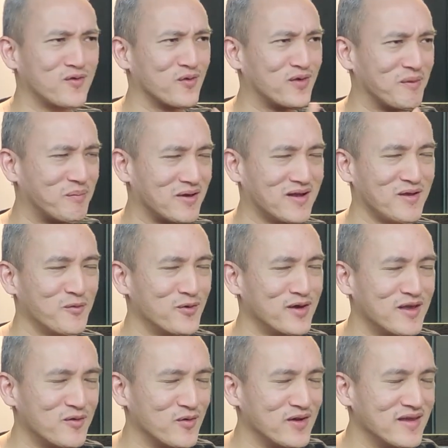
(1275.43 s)
So typically you won't
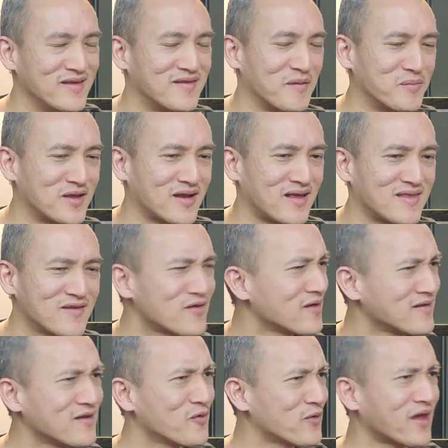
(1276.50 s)
need to lead something like this. So I
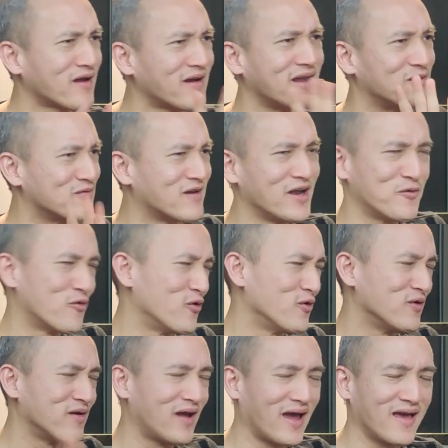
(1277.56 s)
said, okay, great
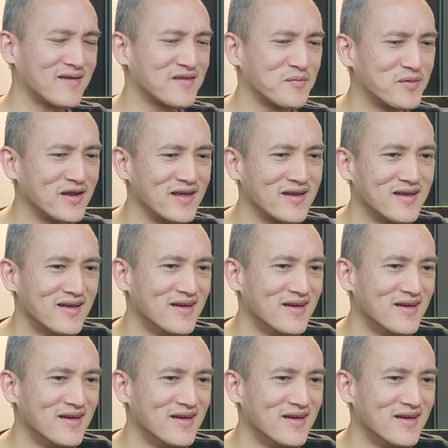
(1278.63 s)
role. I accepted it.